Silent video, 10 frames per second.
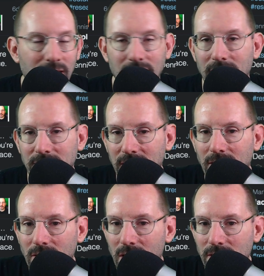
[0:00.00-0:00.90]
And I think
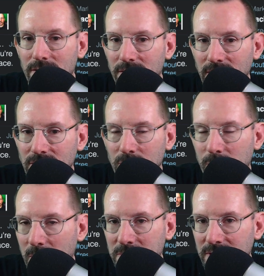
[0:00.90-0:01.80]
a lot of the things you're
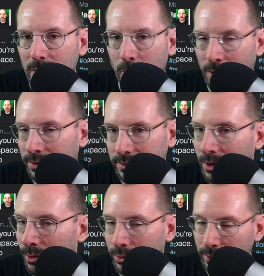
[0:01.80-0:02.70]
probably saying, well, you
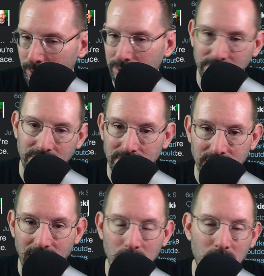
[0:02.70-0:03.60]
know, Hootsuite does
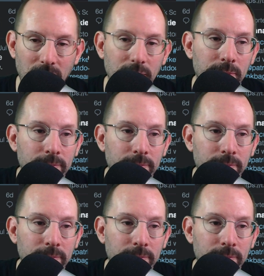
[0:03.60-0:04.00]
that, but